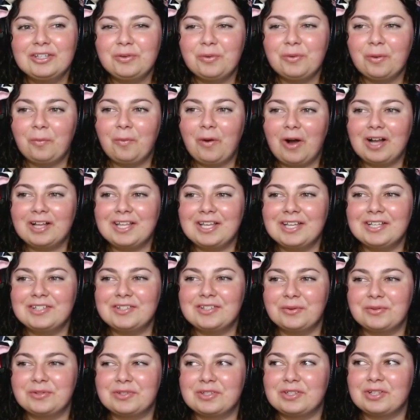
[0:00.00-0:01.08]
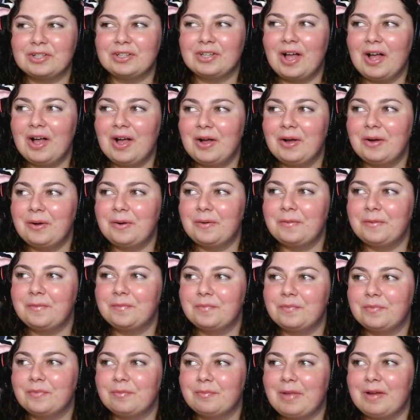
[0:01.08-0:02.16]
you were walking so slow.
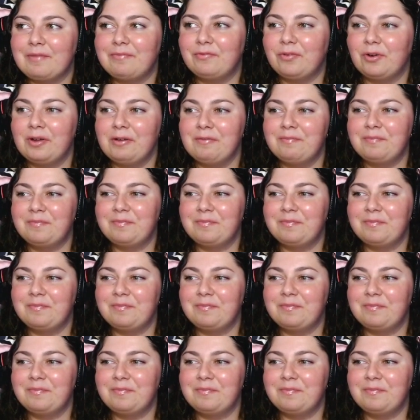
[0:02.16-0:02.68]
My four